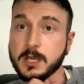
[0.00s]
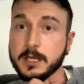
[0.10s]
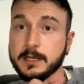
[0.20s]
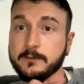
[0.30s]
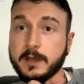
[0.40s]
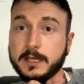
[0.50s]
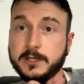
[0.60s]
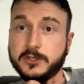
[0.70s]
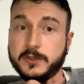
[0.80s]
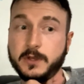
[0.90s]
An
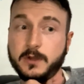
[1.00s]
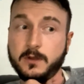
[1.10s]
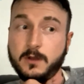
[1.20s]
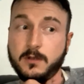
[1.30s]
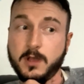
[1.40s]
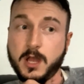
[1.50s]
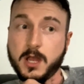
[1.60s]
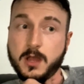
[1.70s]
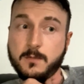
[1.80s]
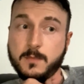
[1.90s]
advantage that
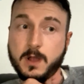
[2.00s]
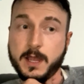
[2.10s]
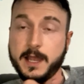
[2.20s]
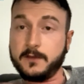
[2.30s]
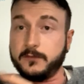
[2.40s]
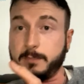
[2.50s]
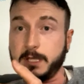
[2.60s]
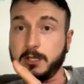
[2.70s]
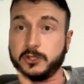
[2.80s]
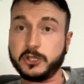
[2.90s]
I have
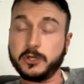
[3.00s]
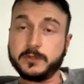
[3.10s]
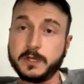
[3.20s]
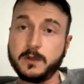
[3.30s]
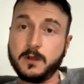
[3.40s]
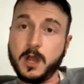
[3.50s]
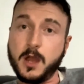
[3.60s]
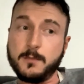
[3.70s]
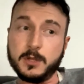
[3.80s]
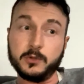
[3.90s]
being a tutor,
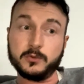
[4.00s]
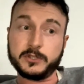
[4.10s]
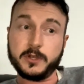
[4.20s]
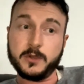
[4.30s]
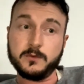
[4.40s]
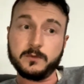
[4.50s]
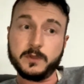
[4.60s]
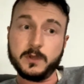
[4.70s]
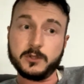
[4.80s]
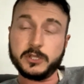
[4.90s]
and also
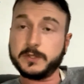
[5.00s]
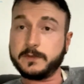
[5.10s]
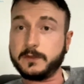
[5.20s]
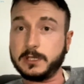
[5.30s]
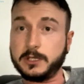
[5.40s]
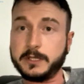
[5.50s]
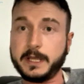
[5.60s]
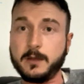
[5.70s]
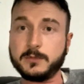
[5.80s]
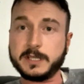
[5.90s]
the tutor for the London
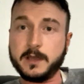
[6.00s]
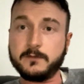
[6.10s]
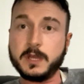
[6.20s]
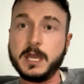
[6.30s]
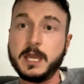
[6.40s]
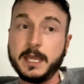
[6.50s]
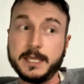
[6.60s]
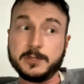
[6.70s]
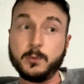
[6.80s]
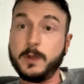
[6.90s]
campus have,
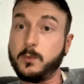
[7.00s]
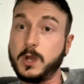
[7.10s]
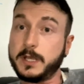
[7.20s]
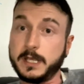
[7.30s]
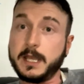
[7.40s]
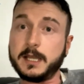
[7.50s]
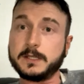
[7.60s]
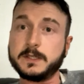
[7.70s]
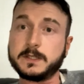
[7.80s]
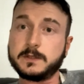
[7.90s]
is we're working
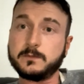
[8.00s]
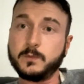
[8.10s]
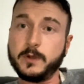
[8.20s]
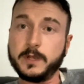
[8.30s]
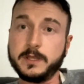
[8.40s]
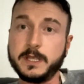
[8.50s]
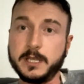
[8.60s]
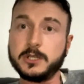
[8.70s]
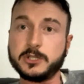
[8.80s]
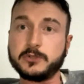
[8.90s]
actors. We're in the
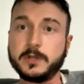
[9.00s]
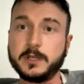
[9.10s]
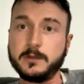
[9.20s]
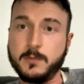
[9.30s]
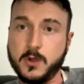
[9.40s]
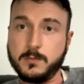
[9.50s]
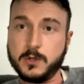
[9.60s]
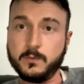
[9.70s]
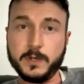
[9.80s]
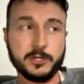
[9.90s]
industry at the
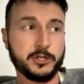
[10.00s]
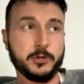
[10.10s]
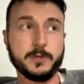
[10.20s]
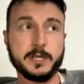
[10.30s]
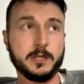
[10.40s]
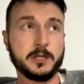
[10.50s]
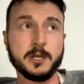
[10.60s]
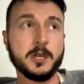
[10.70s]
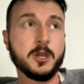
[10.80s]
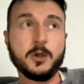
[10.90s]
moment. We're shooting
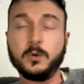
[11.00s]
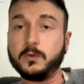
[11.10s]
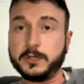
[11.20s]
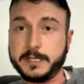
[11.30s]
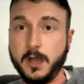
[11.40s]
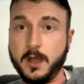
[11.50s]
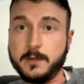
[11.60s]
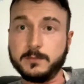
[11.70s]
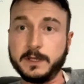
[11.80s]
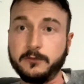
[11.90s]
all the
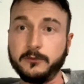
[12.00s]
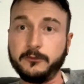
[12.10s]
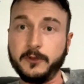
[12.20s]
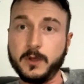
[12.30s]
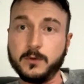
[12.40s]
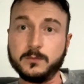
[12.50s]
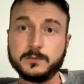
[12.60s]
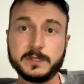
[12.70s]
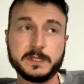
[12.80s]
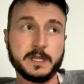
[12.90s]
time, different
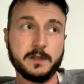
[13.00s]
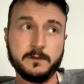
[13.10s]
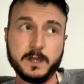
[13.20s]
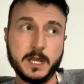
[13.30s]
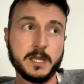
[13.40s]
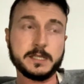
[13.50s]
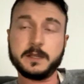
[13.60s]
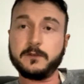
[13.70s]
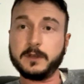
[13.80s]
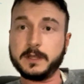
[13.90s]
films, TV,
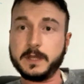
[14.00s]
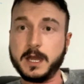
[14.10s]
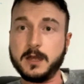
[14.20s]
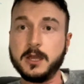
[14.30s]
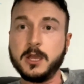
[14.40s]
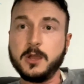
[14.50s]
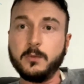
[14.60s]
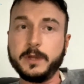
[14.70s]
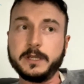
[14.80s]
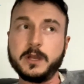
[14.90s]
stuff like that.
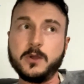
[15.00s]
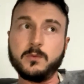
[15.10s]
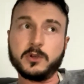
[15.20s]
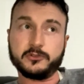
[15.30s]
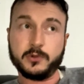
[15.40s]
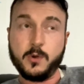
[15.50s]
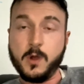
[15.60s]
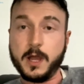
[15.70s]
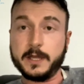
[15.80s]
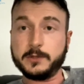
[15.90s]
We know what's
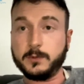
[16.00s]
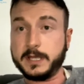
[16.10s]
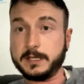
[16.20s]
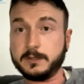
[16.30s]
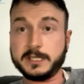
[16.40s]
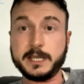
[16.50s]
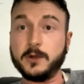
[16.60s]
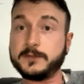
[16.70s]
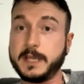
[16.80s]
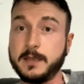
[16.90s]
required. We're
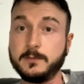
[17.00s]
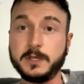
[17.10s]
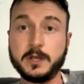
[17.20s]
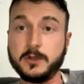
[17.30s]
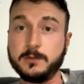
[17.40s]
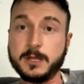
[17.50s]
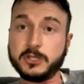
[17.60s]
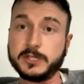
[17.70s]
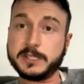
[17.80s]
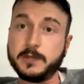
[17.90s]
self-tape, you know, you
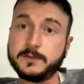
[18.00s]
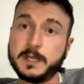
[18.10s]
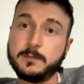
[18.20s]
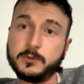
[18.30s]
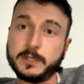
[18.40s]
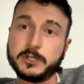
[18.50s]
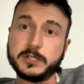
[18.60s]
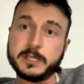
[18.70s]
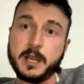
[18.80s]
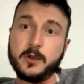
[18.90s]
mentioned self-tape
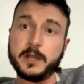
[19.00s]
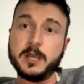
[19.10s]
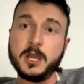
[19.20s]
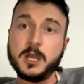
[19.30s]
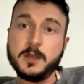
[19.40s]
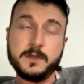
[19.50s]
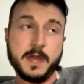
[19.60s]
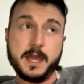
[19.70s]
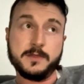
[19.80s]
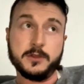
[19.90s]
auditions, Gary.
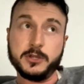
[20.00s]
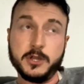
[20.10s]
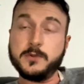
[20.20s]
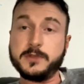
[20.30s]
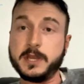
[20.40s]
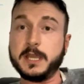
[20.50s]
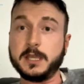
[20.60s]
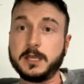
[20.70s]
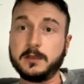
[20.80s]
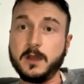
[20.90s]
They're the new
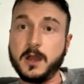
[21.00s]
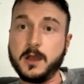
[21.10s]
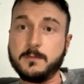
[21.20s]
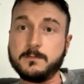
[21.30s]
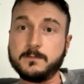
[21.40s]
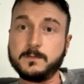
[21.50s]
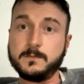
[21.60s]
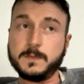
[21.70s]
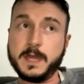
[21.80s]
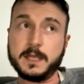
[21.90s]
thing,
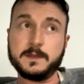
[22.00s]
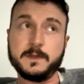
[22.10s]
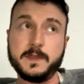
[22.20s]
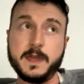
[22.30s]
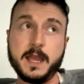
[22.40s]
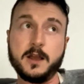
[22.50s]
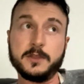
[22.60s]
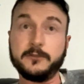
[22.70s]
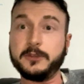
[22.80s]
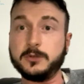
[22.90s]
that they are
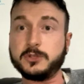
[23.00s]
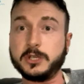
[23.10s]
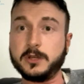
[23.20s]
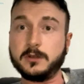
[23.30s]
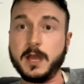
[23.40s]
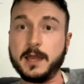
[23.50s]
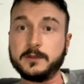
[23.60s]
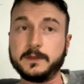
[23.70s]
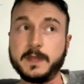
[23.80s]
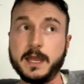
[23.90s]
the future,
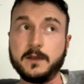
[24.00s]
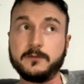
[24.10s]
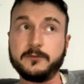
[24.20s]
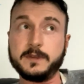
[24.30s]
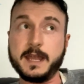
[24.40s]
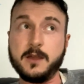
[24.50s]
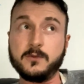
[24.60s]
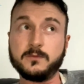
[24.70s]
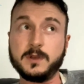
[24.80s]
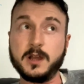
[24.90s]
and they have
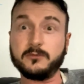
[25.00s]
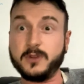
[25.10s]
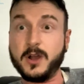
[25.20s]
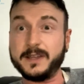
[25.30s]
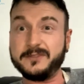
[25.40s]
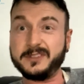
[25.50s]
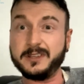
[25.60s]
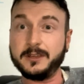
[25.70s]
now arrived.